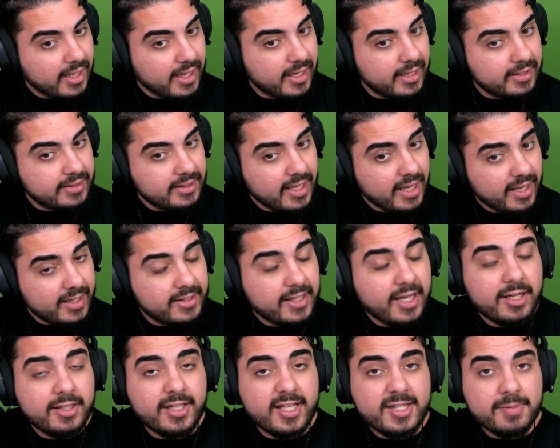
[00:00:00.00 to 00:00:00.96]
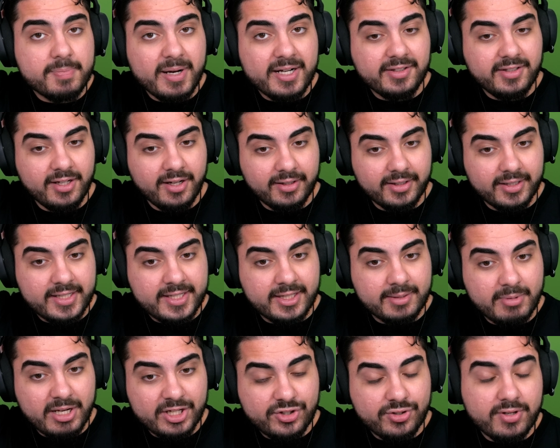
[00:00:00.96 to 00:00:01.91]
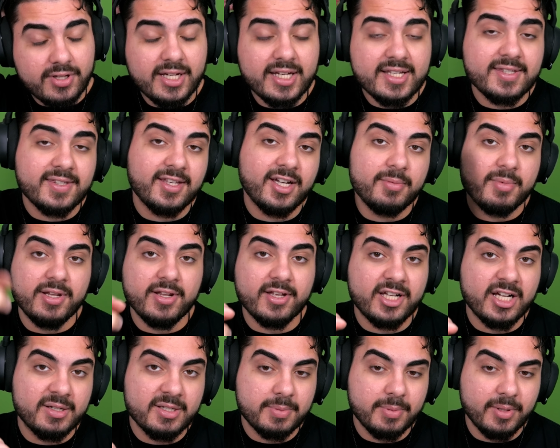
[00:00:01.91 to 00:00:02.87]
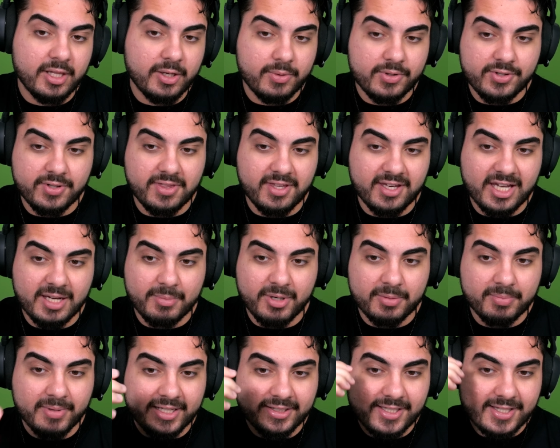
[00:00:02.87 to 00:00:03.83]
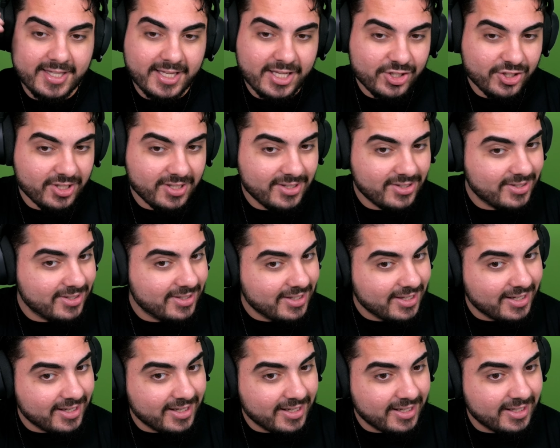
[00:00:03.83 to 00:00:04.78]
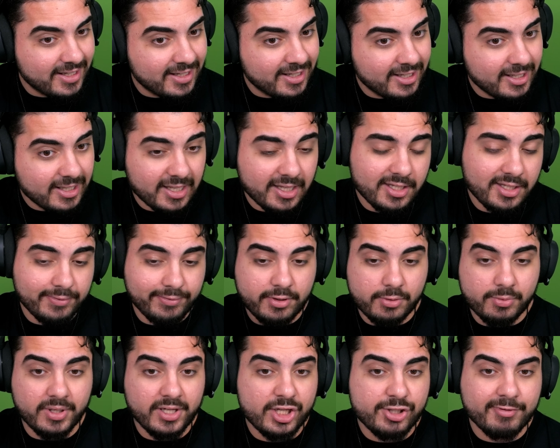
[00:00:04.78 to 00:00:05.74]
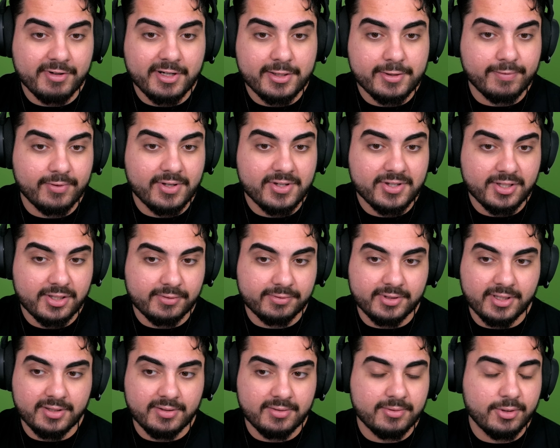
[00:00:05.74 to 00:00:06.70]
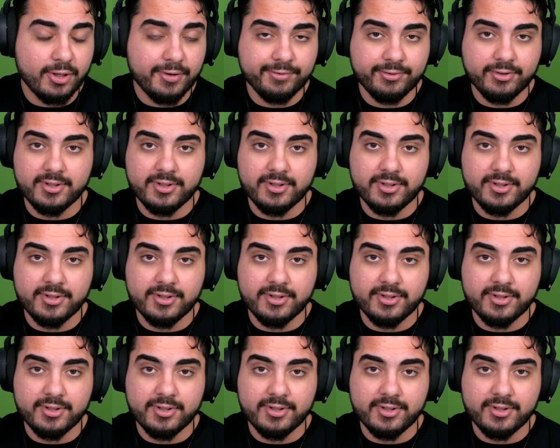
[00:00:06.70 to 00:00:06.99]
And yeah, that, that's my tier list. Make sure you guys tell me in the comments below what you think about my decisions. Uh, and if you want to try this for yourself, then go for